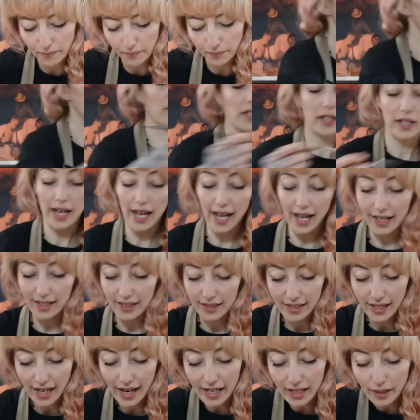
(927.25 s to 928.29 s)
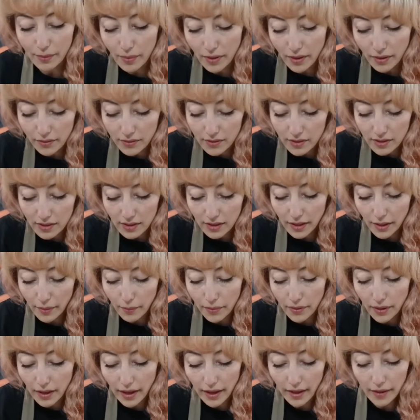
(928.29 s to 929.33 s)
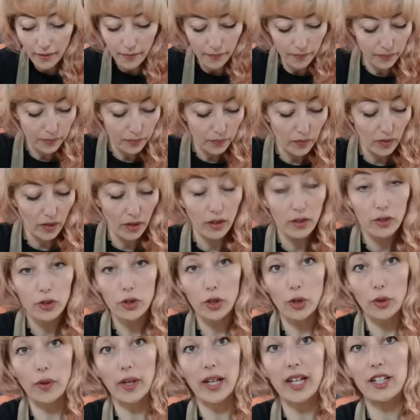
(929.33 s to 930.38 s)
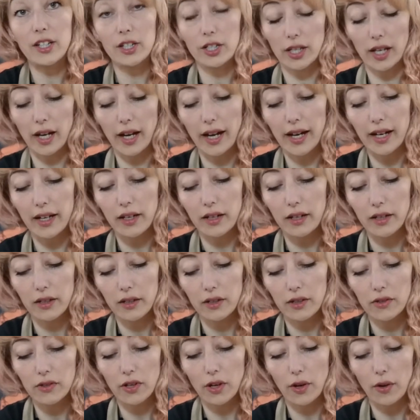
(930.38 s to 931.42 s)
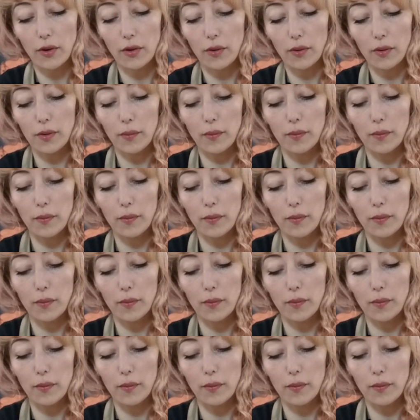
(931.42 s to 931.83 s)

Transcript: Just going to add a tiny bit of slip there to each side, so